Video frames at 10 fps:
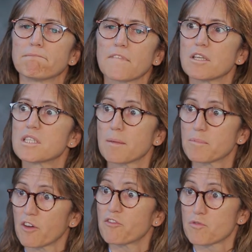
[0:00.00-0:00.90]

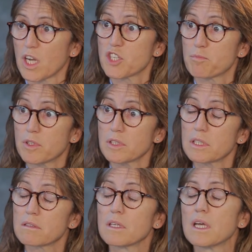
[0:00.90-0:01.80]
concept of transport.
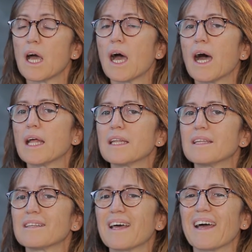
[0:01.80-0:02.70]

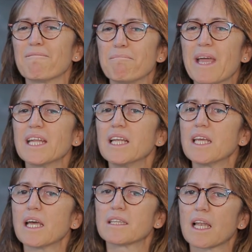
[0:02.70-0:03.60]
And
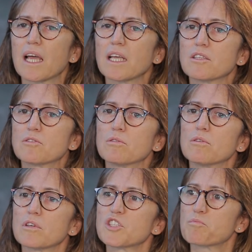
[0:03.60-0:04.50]
mainly, I'd like
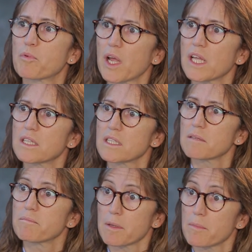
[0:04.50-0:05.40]
to spread
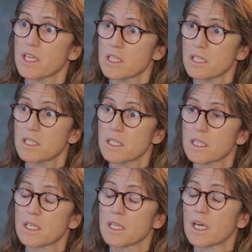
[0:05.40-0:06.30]
the message.
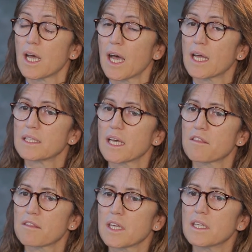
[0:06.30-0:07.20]
And
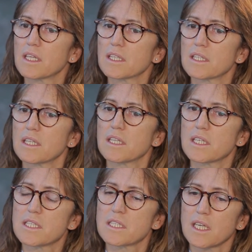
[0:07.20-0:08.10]
I think that in
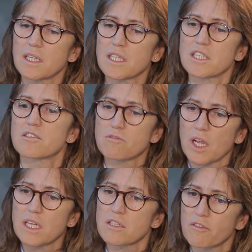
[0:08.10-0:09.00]
this
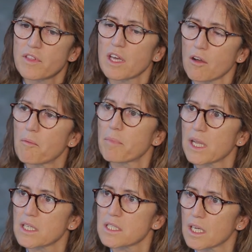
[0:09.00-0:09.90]
trend of the
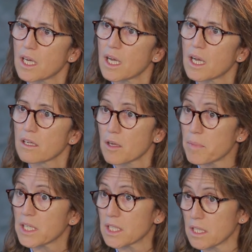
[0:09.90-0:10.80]

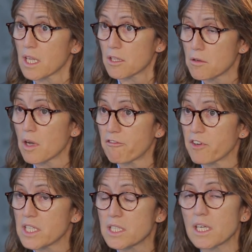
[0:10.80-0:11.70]
complexity that you are
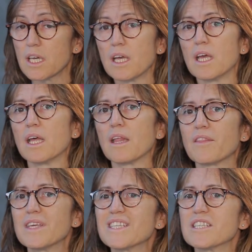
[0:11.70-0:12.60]
facing,
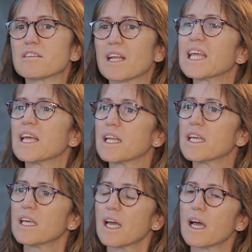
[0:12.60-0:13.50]
this is
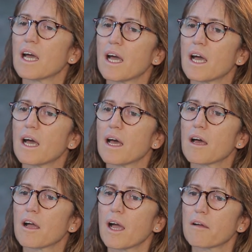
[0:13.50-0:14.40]
clearly
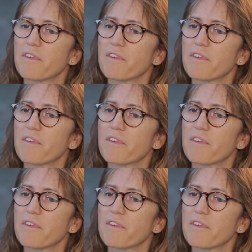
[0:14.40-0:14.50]
a